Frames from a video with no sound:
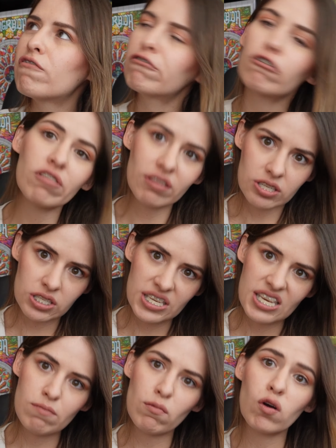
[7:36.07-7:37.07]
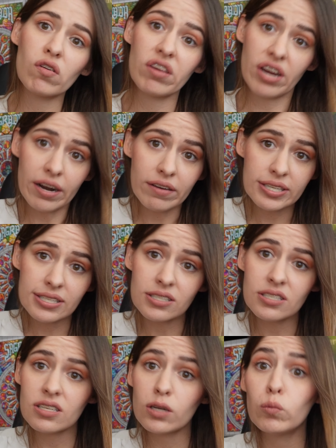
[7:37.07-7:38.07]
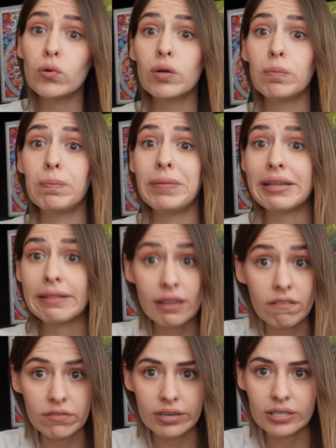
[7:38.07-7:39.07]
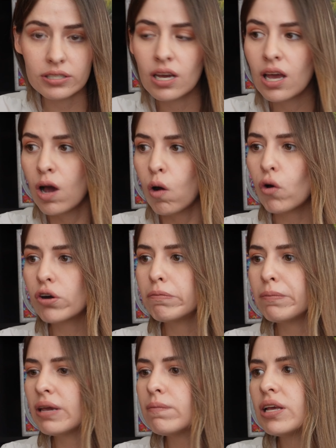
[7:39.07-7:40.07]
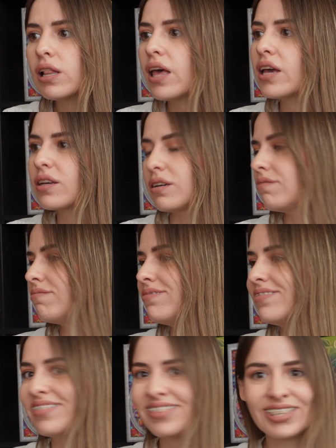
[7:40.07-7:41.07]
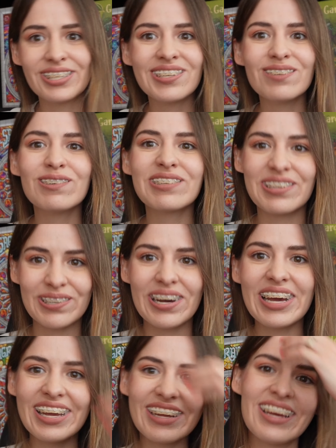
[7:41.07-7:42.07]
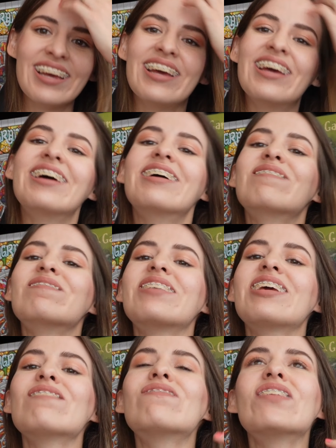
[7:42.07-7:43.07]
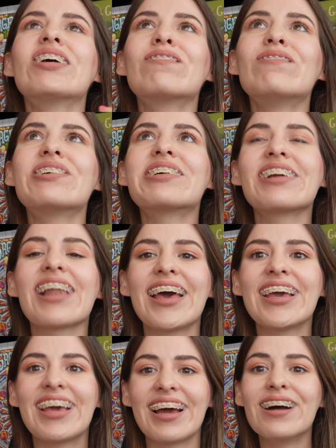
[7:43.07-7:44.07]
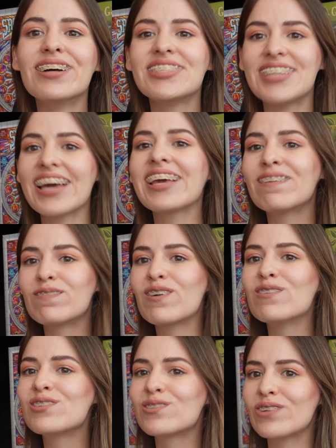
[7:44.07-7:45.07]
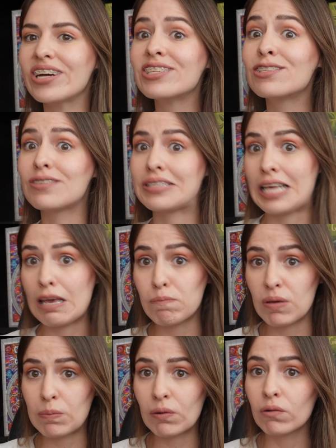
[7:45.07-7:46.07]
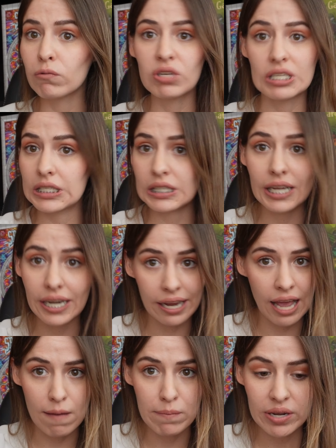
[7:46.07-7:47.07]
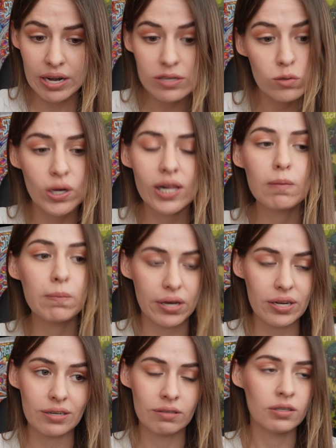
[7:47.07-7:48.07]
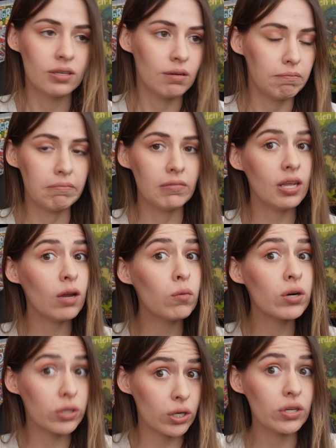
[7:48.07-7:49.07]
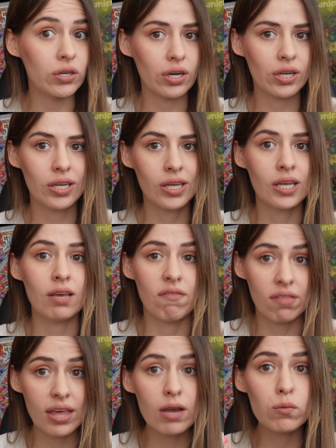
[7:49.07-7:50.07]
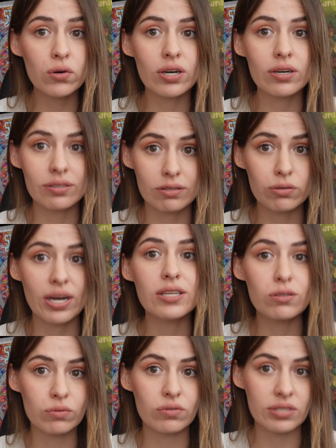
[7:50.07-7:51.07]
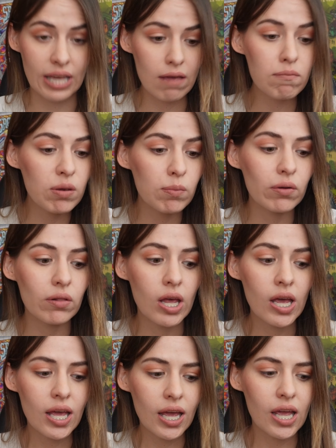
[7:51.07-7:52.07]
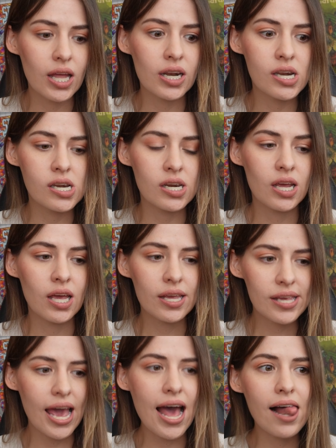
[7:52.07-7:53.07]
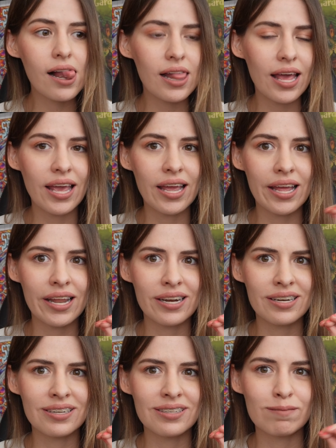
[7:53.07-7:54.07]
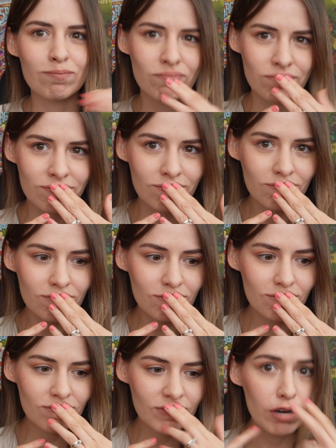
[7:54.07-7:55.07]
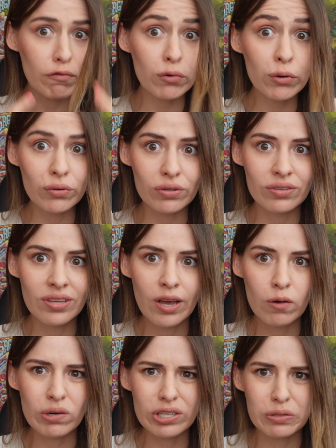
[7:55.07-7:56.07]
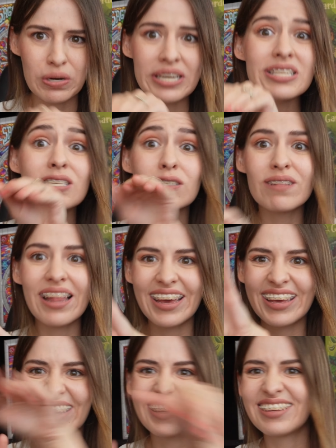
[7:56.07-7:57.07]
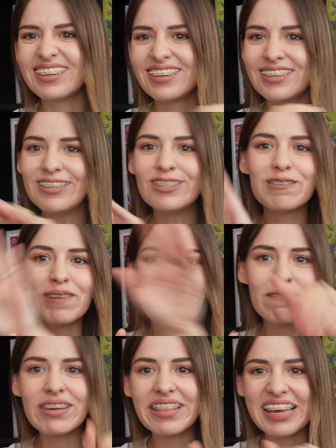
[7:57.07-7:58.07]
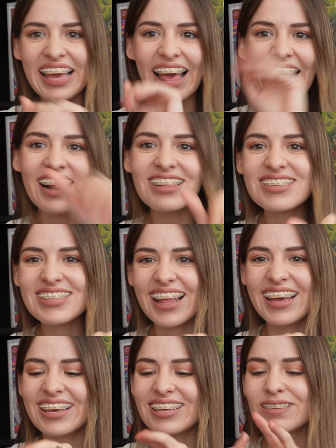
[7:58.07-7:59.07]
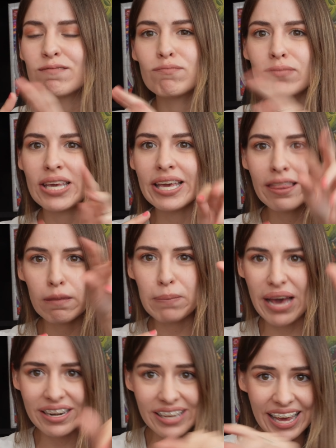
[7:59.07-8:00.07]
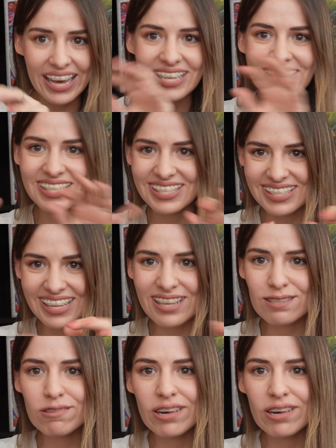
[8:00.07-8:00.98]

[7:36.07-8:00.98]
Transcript: for the team or the characters, it would have been different. Or maybe like you would try, if it were like Jack and Rose trying to save people, which didn't happen as well, but they were good. If they were trying to save people, and Cal and Ruth were trying to like do everything else, like being the bad guys as